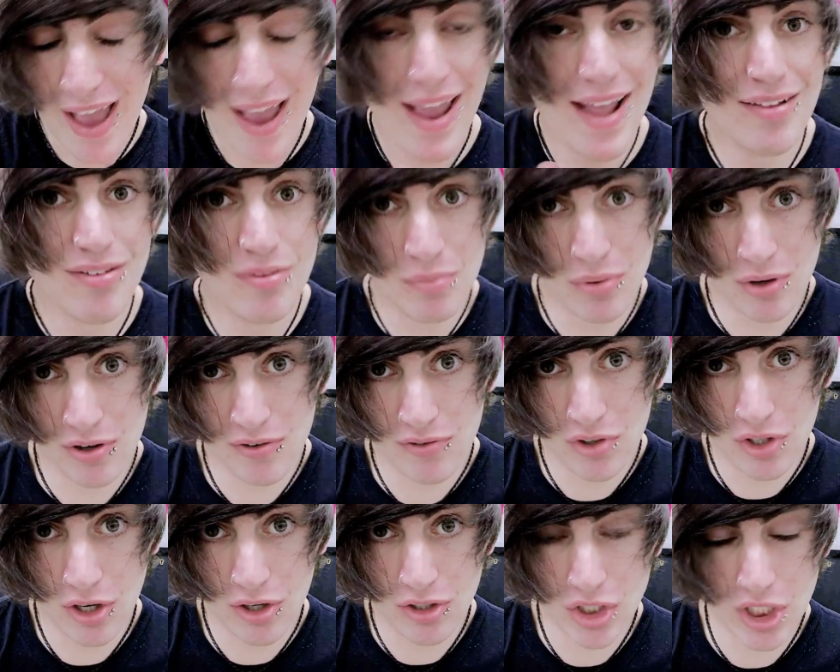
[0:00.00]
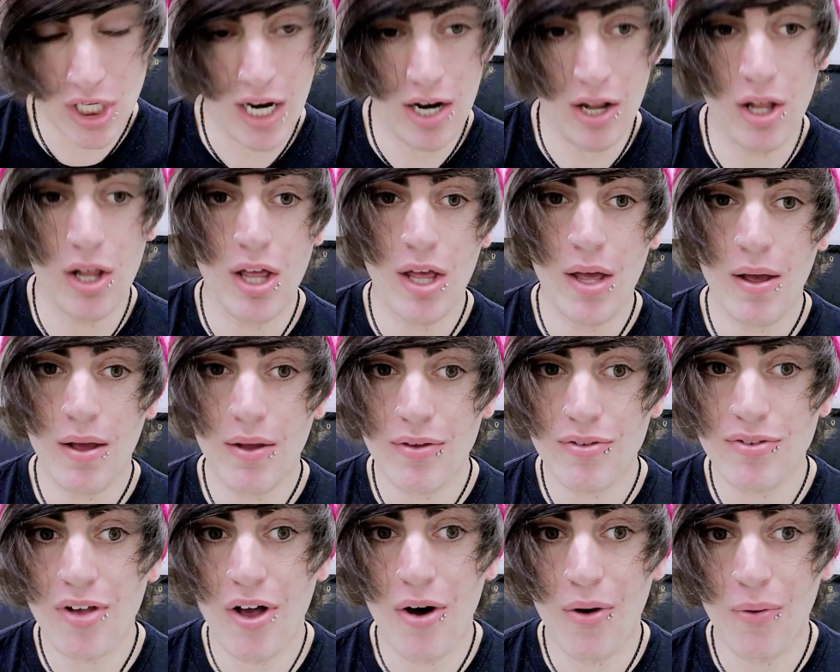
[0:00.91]
It's a beautiful little channel
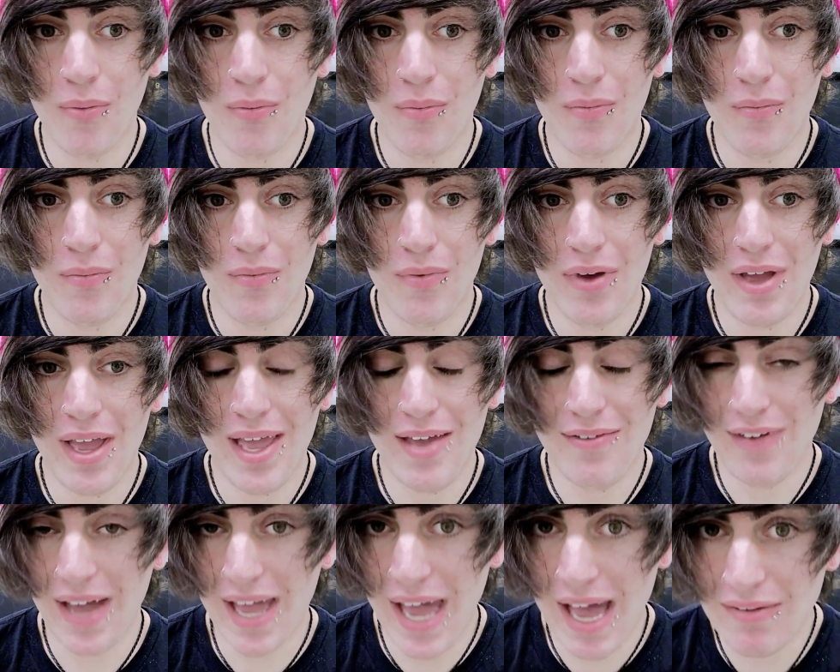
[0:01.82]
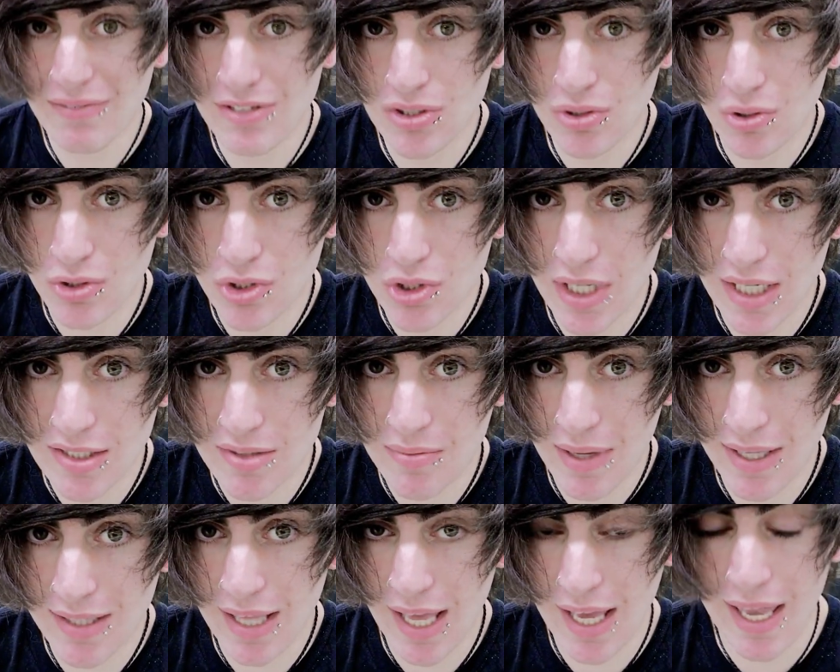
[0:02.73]
so if I haven't told you guys
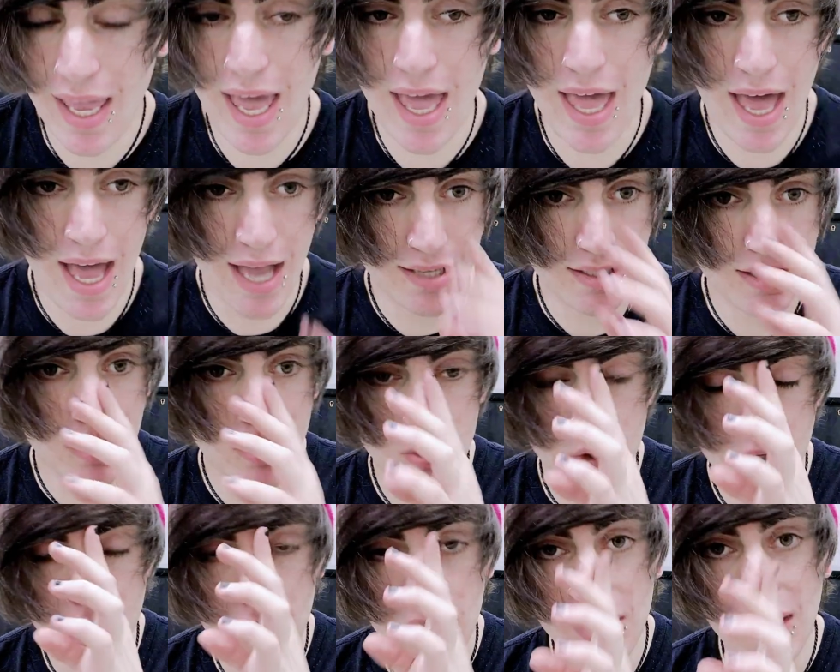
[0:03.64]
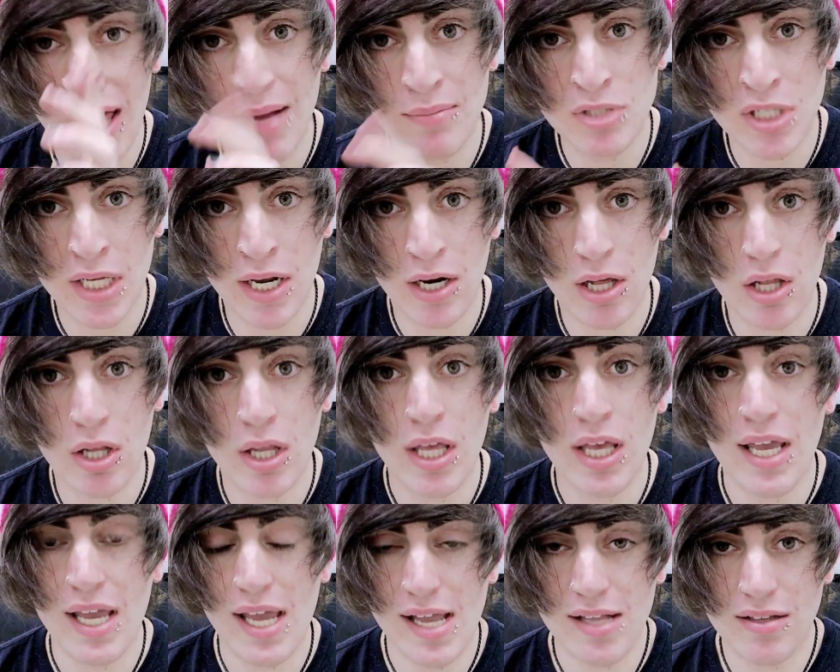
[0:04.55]
about that yet, I did join a collab channel.
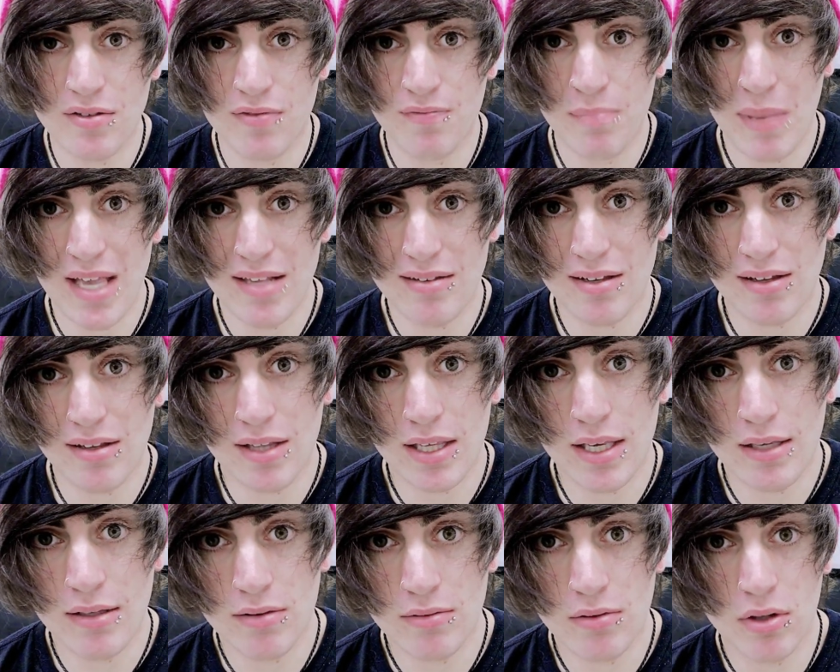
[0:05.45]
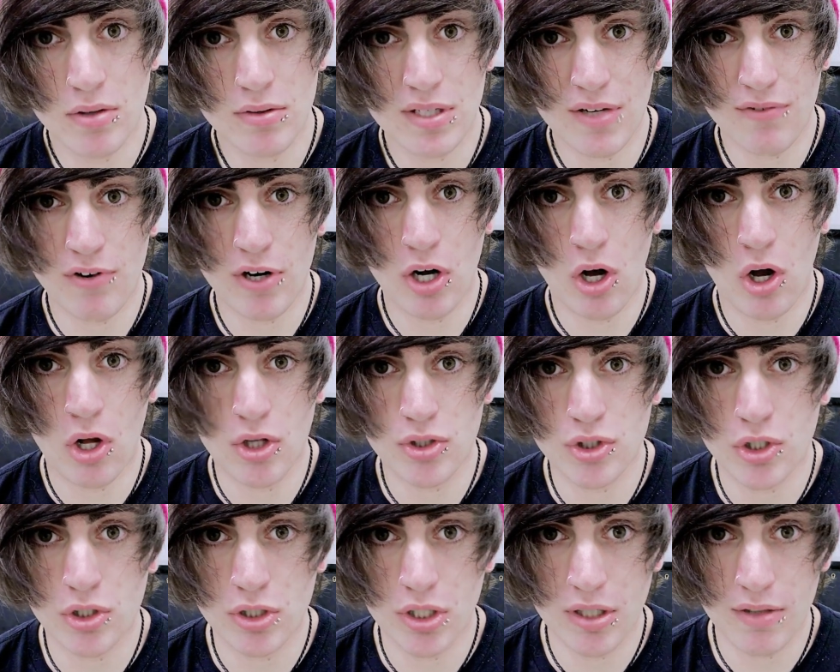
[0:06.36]
It's basically different
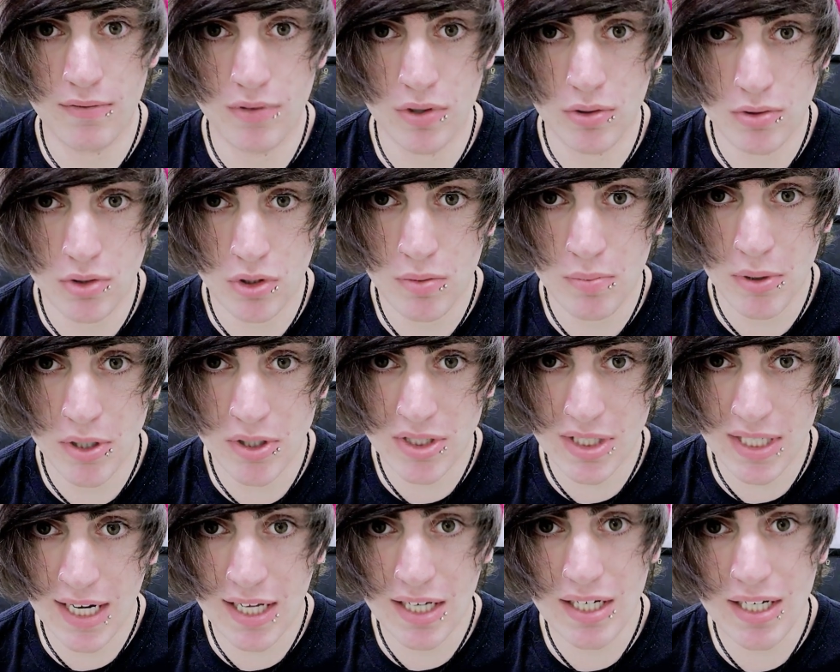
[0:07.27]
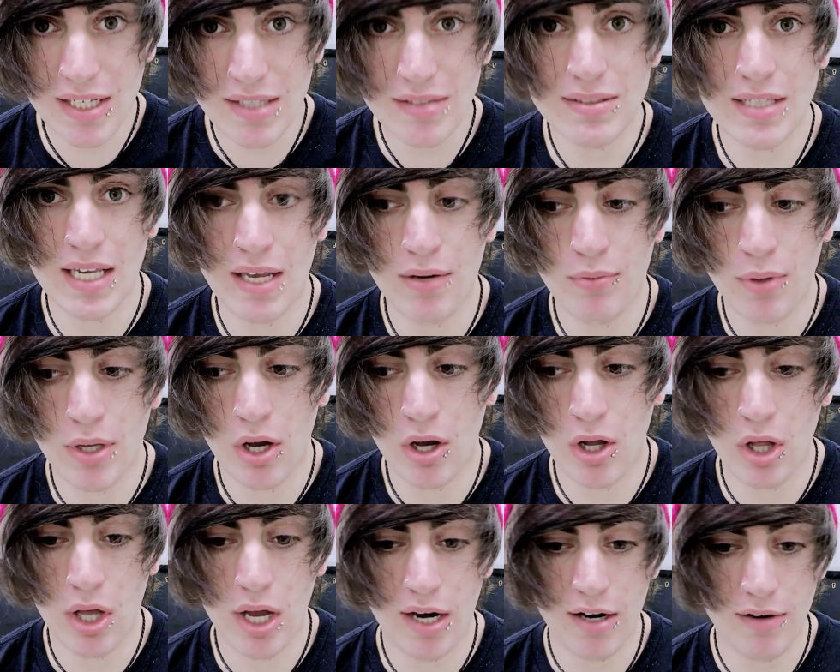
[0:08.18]
alternative YouTube personalities and we
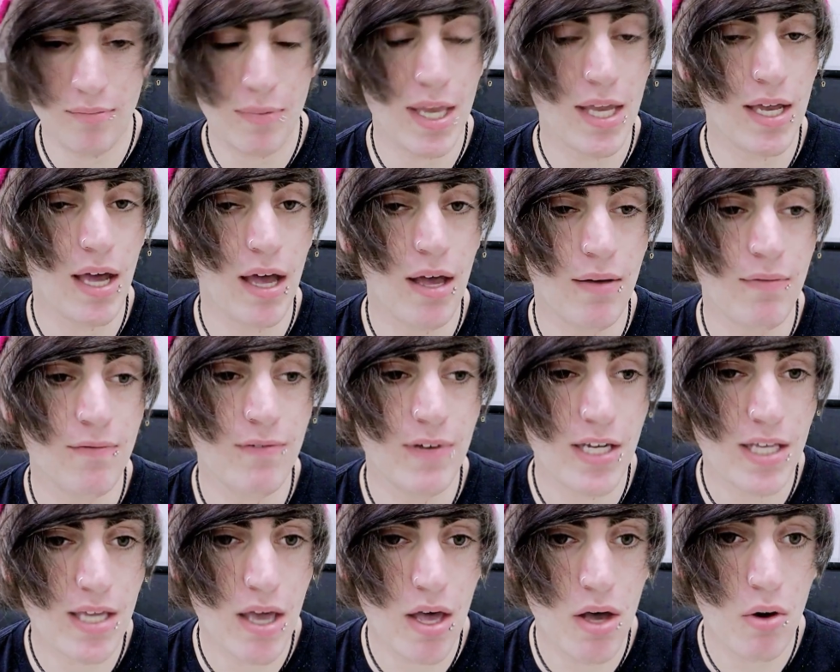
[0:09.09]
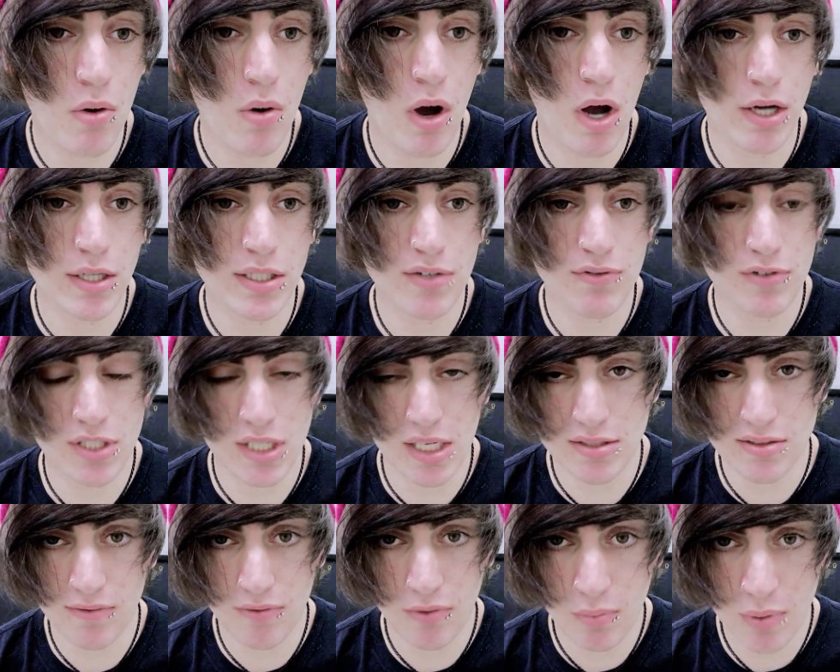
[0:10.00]
all kind of make a video on different
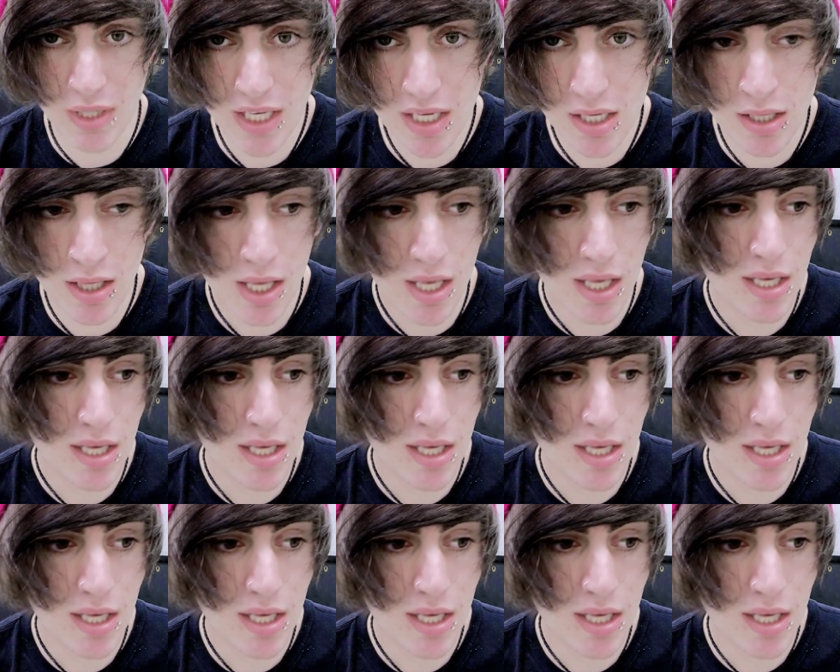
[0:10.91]
days of the week.